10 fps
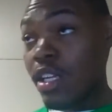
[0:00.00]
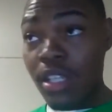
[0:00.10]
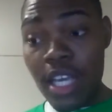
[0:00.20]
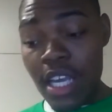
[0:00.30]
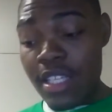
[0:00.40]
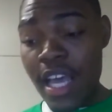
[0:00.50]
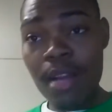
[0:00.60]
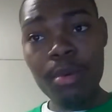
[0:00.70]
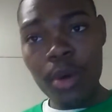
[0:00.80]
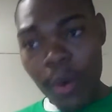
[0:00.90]
that the kids had
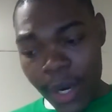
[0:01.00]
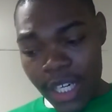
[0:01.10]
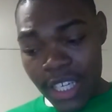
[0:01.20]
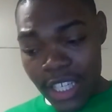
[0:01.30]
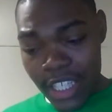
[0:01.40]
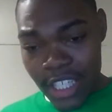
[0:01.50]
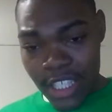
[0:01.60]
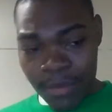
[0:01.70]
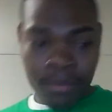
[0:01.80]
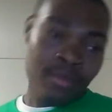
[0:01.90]
a
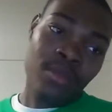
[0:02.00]
party.